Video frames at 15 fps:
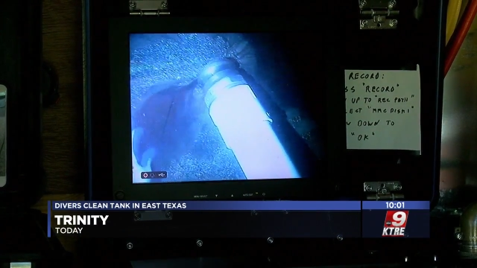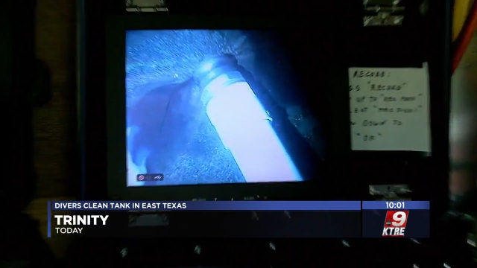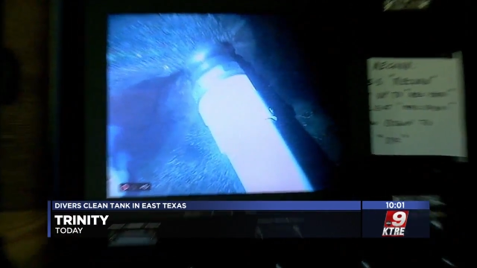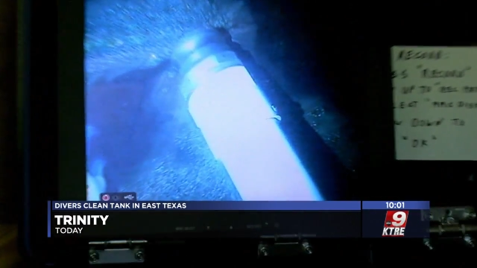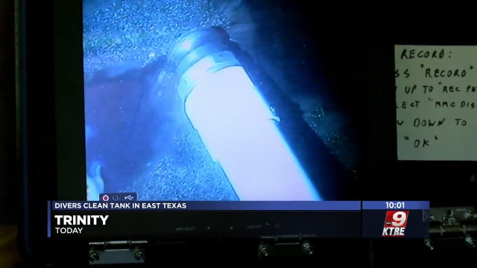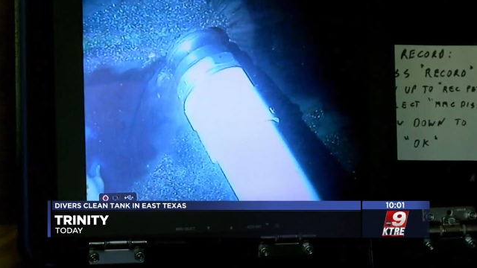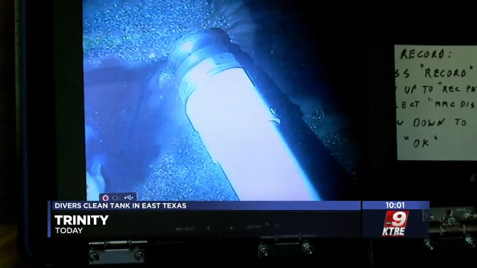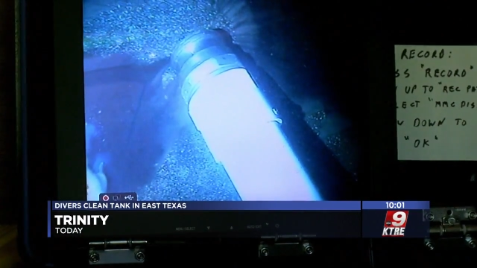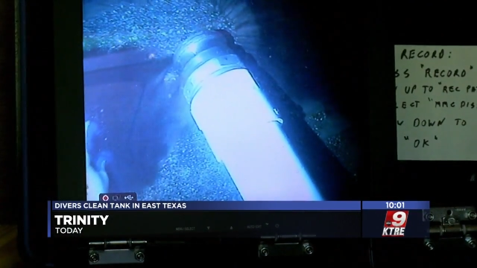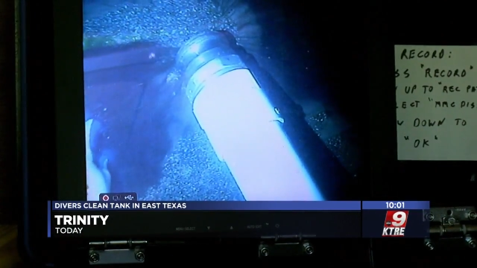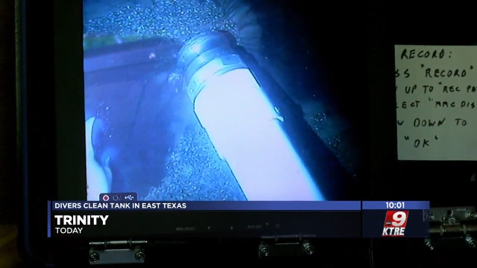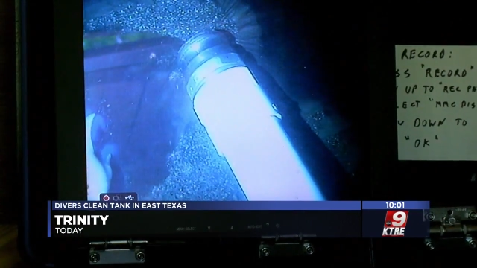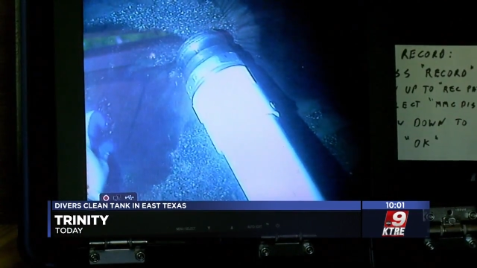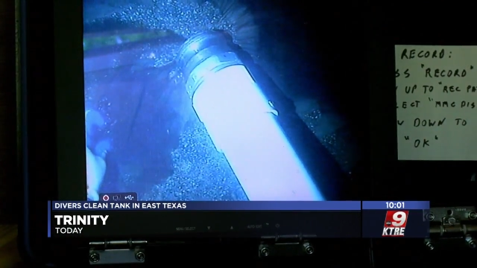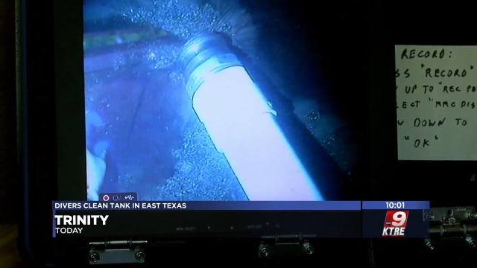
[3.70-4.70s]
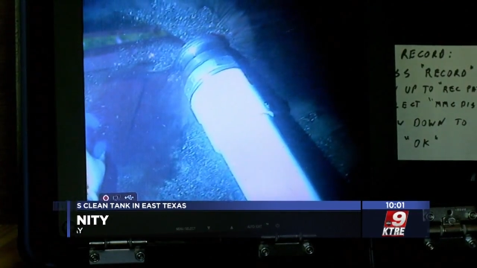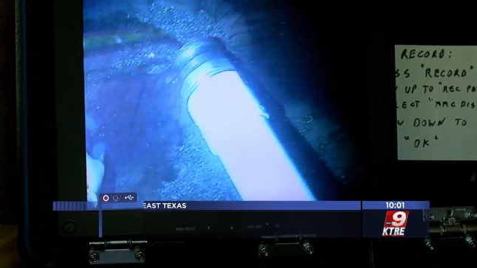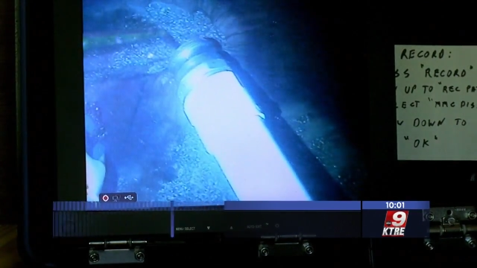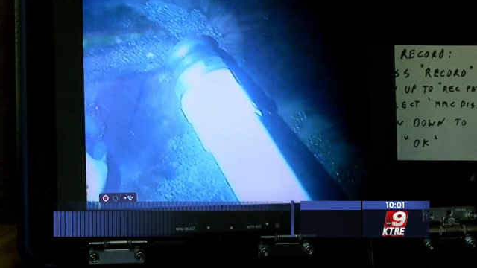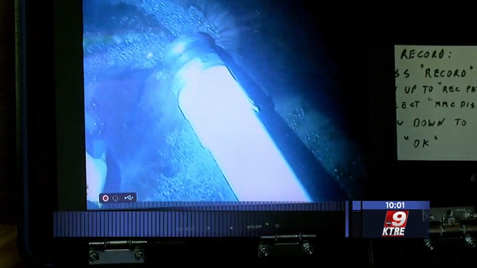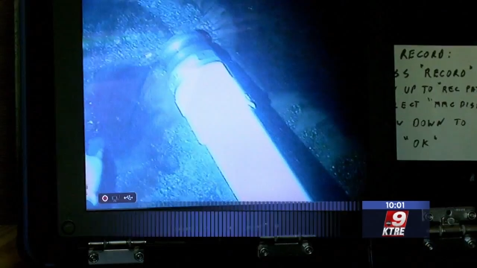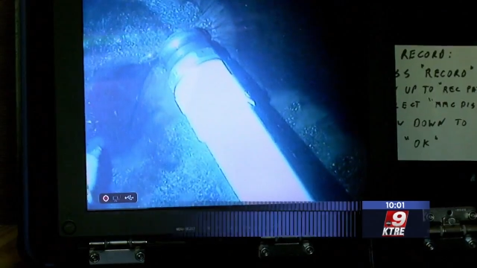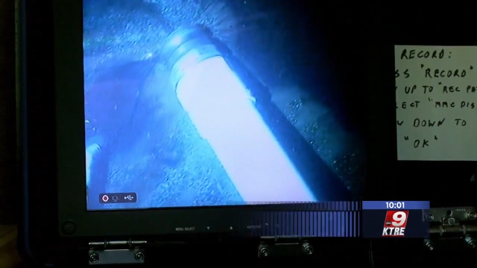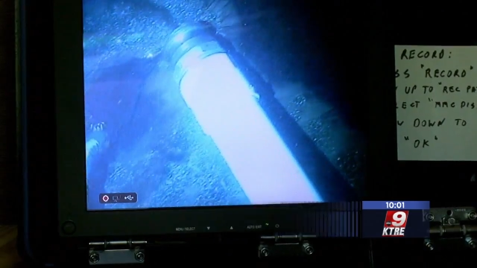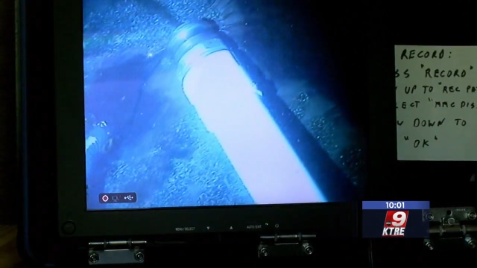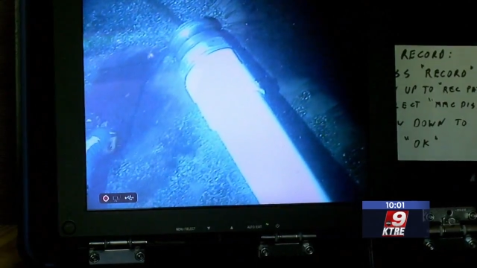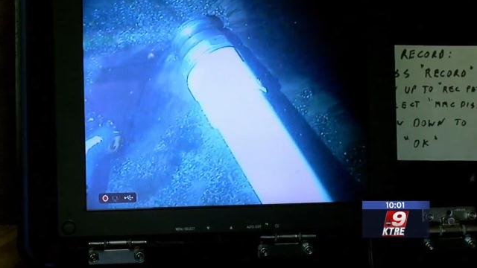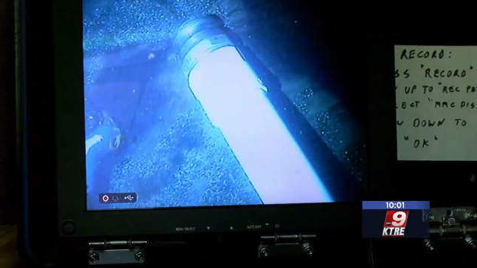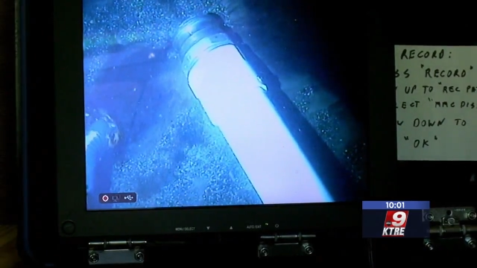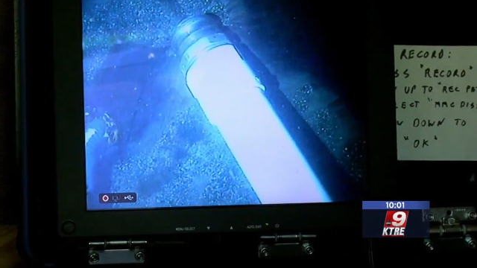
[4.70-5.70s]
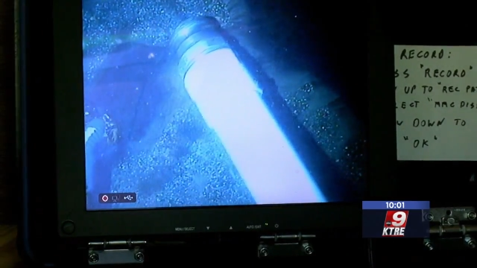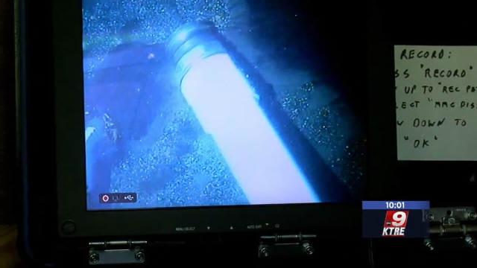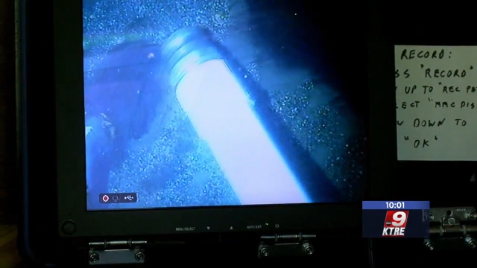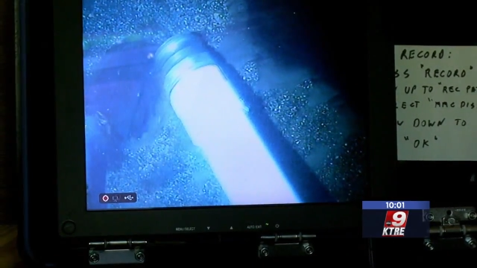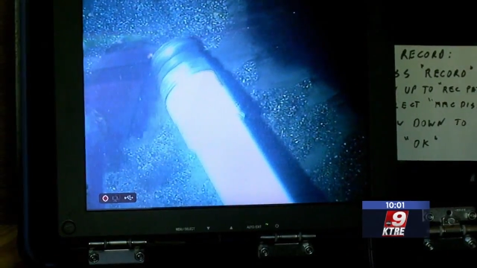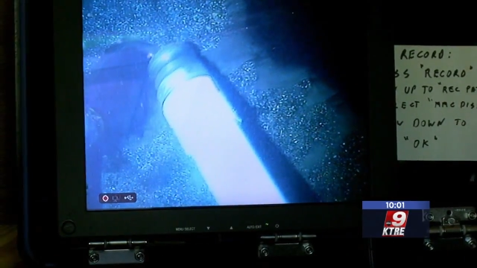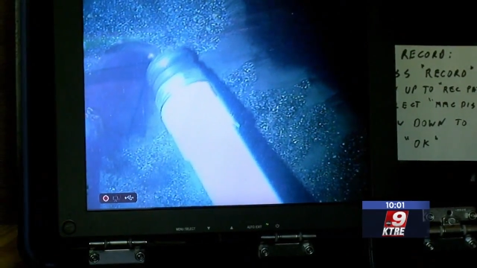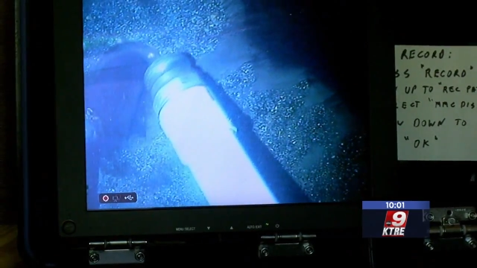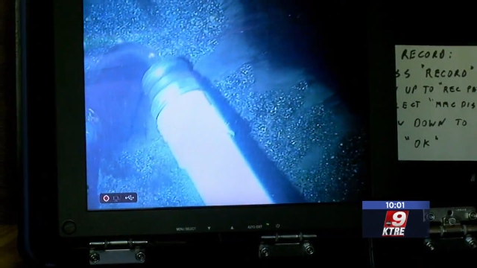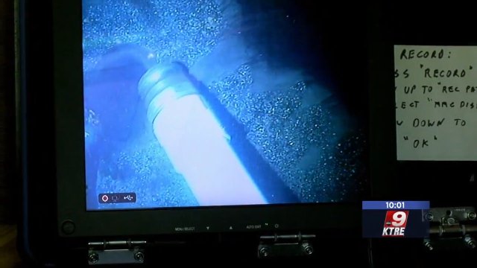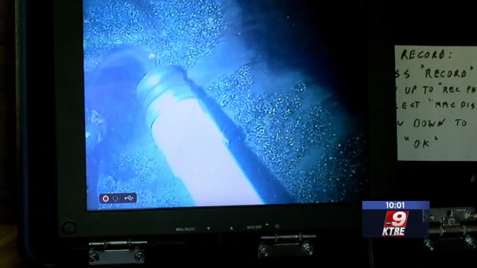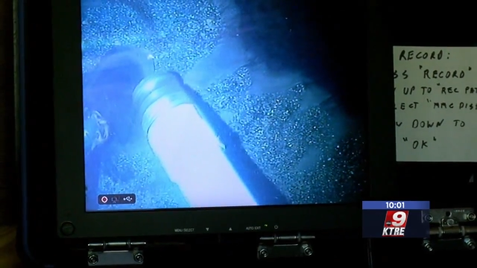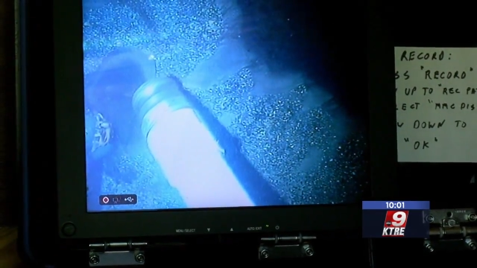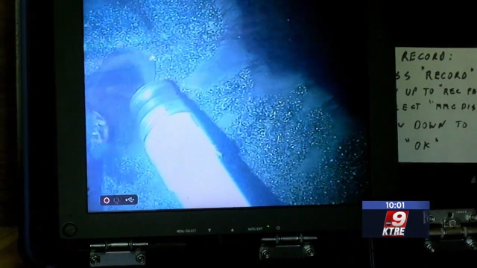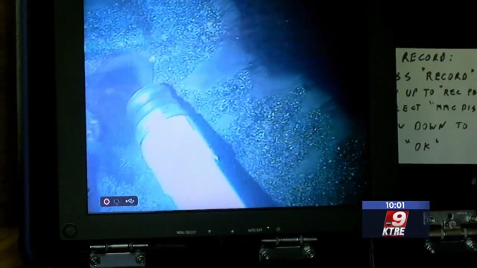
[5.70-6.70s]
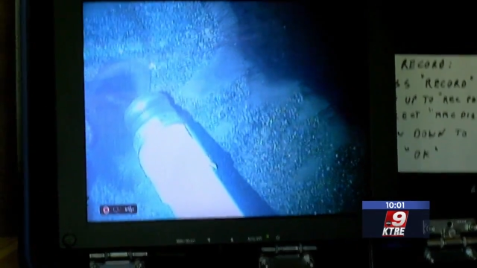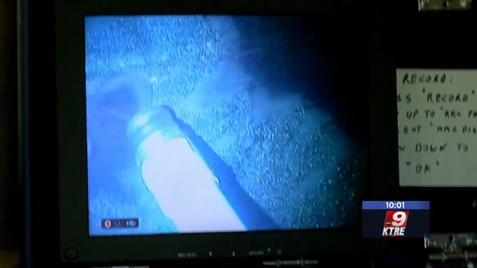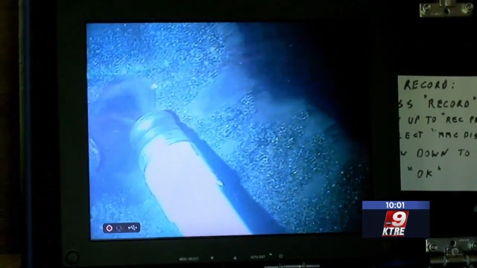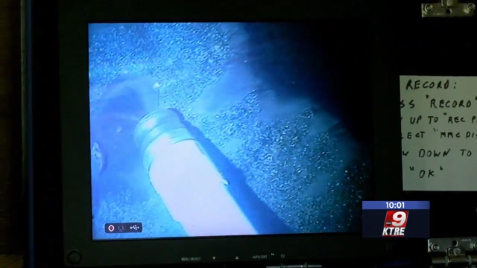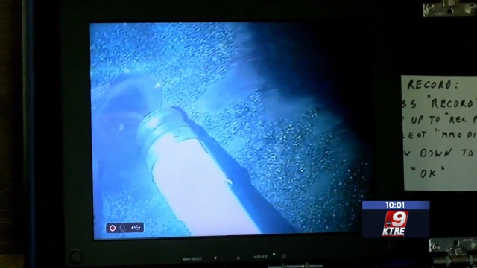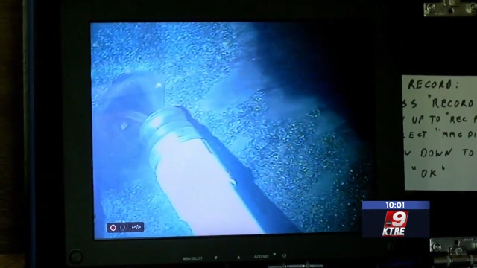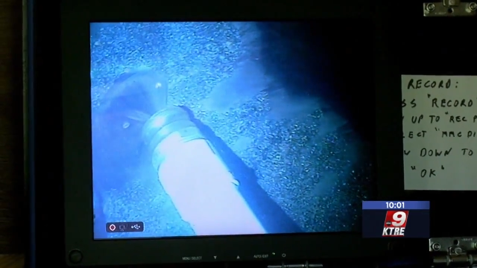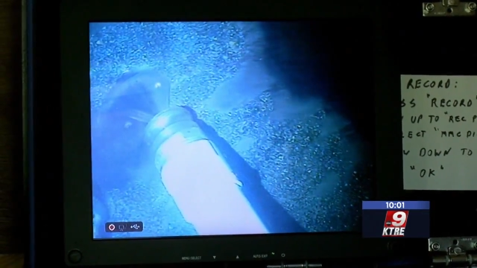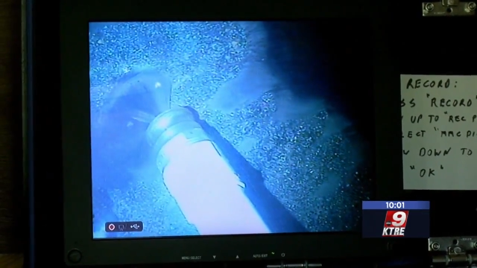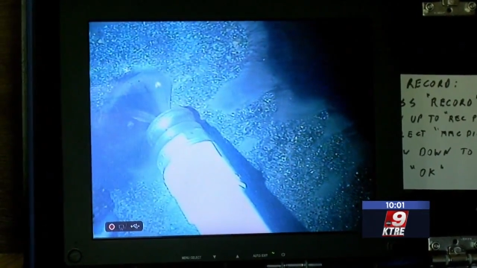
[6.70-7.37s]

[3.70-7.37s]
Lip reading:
[unreadable: no face in view]